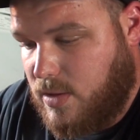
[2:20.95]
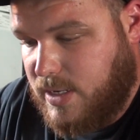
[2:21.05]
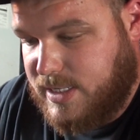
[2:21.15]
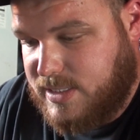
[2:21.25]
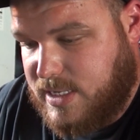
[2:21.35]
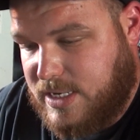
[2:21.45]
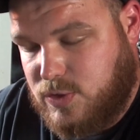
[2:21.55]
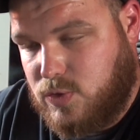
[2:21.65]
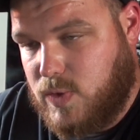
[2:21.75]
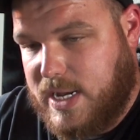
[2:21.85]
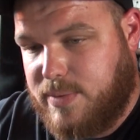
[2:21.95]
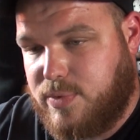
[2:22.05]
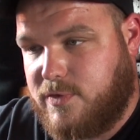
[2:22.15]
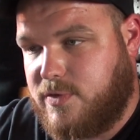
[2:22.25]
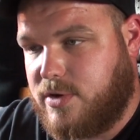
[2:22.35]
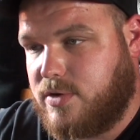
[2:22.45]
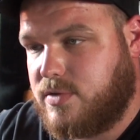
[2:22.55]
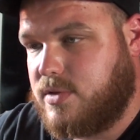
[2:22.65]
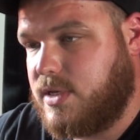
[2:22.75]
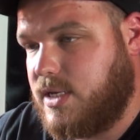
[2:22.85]
Like I said, I
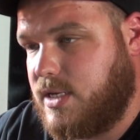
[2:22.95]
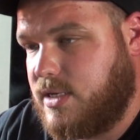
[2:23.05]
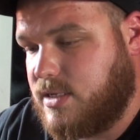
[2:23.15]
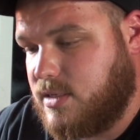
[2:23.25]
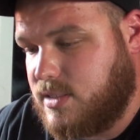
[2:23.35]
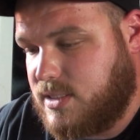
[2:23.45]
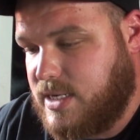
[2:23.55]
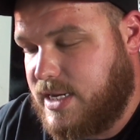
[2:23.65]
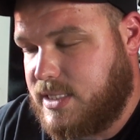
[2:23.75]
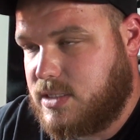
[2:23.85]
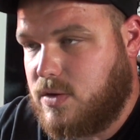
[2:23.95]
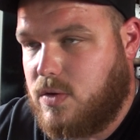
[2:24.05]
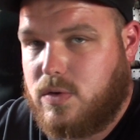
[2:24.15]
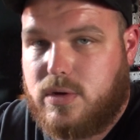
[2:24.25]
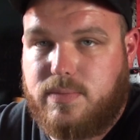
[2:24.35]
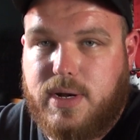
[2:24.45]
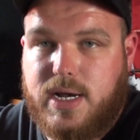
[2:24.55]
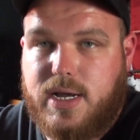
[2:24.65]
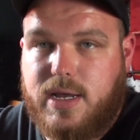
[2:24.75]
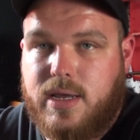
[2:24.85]
prefer the sights on
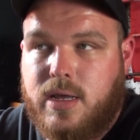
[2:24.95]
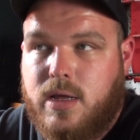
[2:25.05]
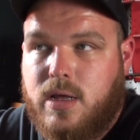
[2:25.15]
my